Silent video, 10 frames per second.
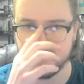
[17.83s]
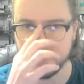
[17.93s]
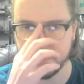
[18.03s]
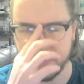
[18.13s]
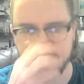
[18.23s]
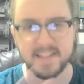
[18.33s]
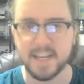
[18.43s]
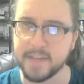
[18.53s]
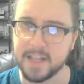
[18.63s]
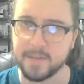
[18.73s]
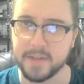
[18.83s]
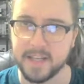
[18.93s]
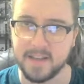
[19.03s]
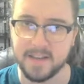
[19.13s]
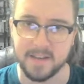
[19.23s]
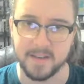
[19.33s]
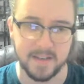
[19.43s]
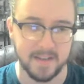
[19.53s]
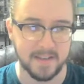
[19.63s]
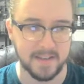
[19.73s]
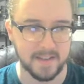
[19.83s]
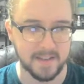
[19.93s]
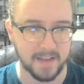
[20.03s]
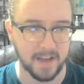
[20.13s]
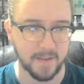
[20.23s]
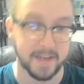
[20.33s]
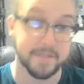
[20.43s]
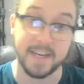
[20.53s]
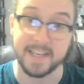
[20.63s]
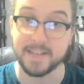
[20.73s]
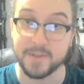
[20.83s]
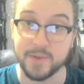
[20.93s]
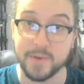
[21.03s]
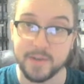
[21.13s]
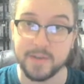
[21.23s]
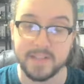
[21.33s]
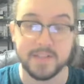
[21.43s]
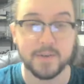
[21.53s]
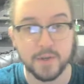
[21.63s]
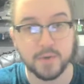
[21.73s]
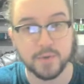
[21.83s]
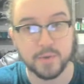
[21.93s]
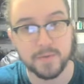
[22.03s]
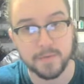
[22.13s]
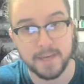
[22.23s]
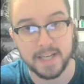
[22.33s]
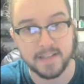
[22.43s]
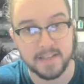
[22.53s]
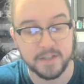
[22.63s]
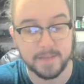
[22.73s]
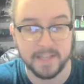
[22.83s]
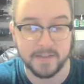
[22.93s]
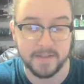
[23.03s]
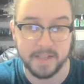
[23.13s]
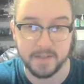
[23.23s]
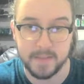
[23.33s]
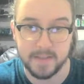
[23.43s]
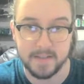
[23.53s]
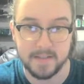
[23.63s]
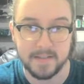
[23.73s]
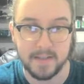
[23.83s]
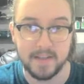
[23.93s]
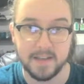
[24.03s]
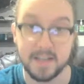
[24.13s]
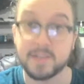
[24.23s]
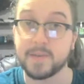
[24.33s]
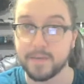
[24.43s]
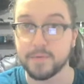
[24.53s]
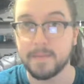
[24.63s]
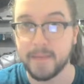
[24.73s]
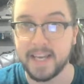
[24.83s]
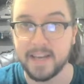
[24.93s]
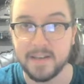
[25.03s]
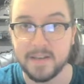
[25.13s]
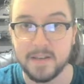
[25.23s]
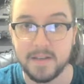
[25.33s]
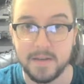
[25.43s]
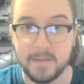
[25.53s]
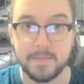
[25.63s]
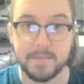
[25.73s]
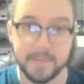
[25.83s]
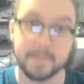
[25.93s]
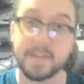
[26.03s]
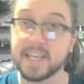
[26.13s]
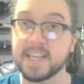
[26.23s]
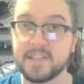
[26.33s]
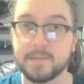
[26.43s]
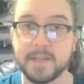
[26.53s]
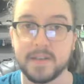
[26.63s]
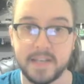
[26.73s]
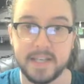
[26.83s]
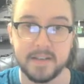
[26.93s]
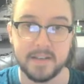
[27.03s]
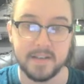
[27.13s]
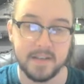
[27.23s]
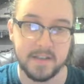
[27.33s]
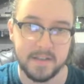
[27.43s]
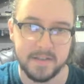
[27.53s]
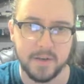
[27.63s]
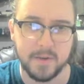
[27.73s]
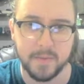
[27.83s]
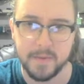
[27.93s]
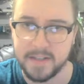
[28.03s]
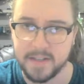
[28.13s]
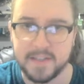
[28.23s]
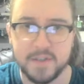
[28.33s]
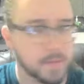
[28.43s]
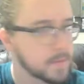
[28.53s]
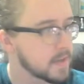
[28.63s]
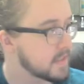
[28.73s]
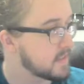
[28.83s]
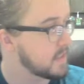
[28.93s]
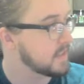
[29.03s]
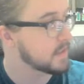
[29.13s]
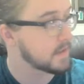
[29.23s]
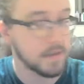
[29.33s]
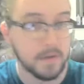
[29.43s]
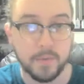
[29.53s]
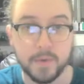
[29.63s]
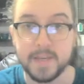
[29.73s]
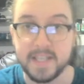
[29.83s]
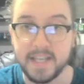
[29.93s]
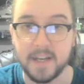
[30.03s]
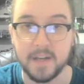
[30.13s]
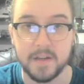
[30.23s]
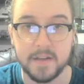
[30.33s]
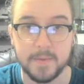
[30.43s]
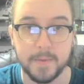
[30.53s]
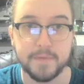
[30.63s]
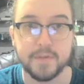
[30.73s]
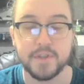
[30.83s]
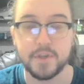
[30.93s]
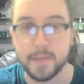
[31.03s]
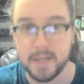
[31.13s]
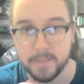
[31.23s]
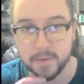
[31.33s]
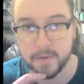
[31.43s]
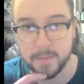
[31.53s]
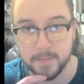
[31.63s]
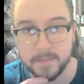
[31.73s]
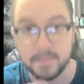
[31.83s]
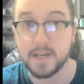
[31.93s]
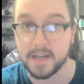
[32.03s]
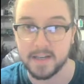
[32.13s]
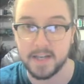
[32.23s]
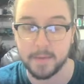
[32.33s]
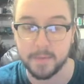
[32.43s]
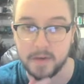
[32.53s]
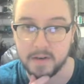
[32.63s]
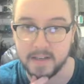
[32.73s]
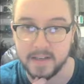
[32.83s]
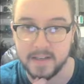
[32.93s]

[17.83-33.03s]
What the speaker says: and it's not available any longer. I find it critical. It's a critical tool for my dungeon mastering experience, so I have remade something in its spirit here. So this is what we're going to see when we take a look, when we first open up GoblinBrawlGang.